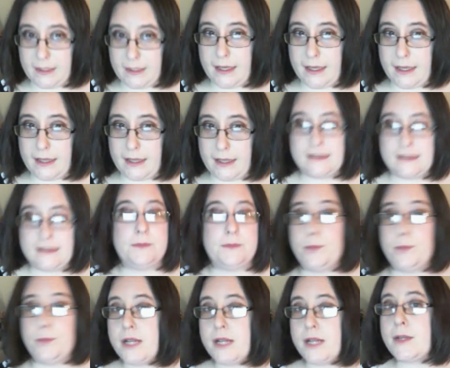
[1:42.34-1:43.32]
It's
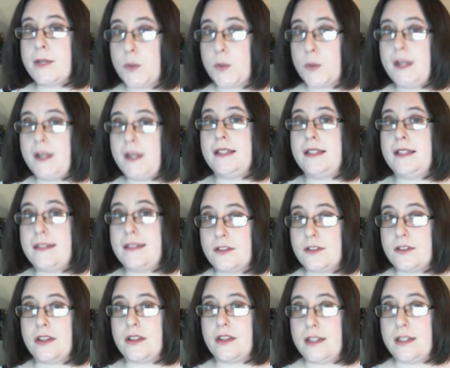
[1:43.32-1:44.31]
pretty much what it
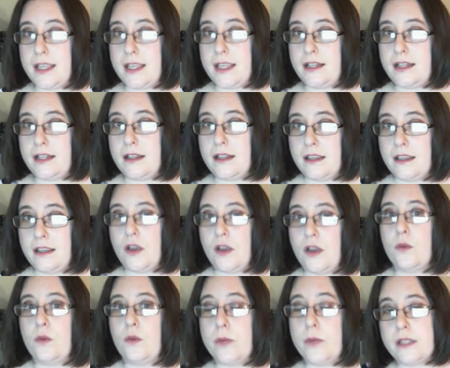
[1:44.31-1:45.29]
says on the tin.
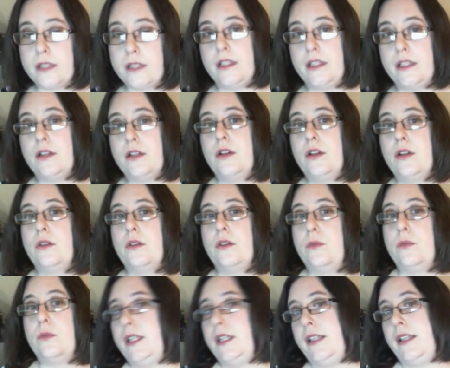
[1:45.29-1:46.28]
Really,
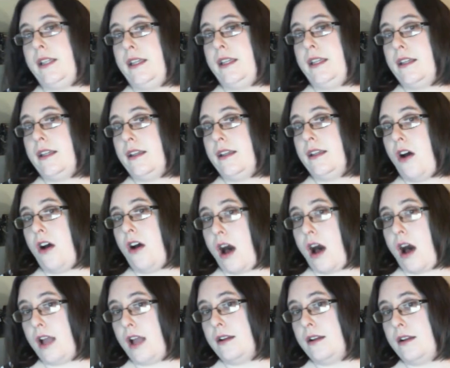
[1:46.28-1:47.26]
really
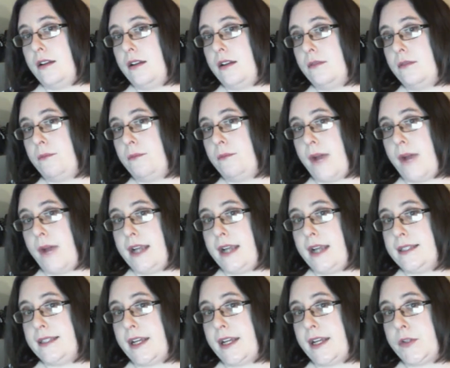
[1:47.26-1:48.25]
hot
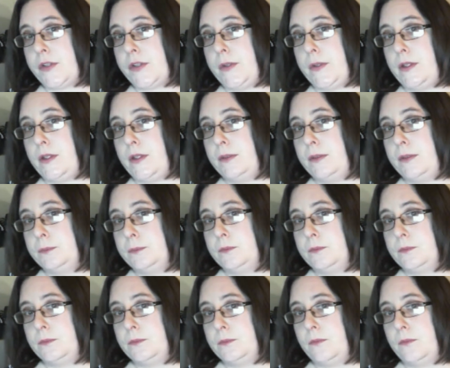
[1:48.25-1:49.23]
bisexual
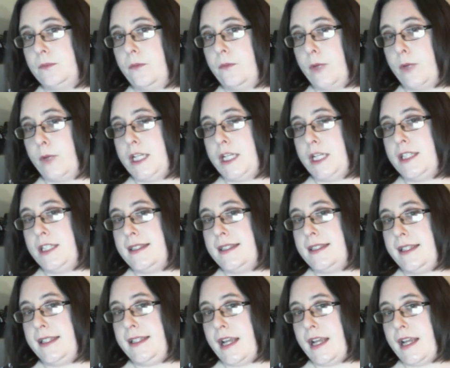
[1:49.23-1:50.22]

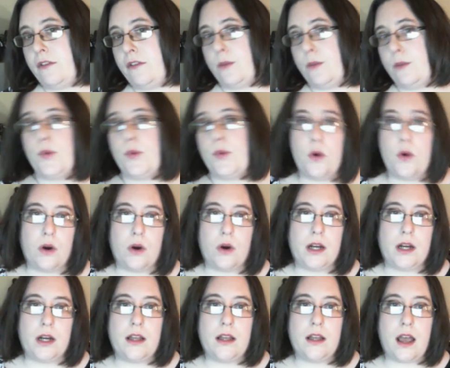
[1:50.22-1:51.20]
Regency era
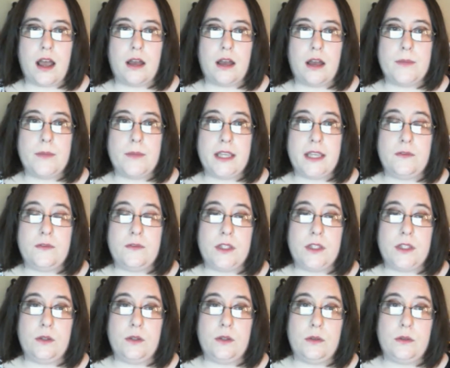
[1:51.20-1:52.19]
porn. If
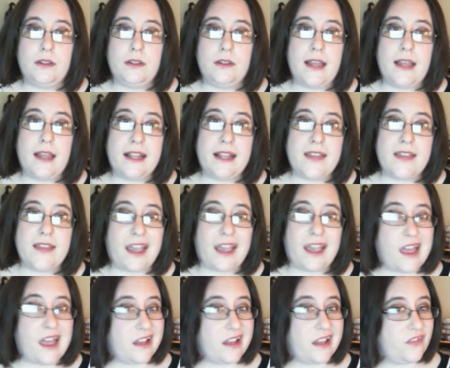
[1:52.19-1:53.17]
you like that
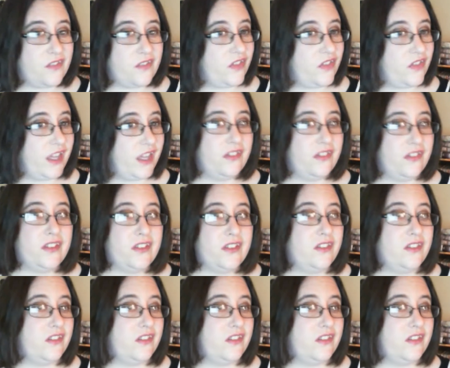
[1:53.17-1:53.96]
kind of thing, this is...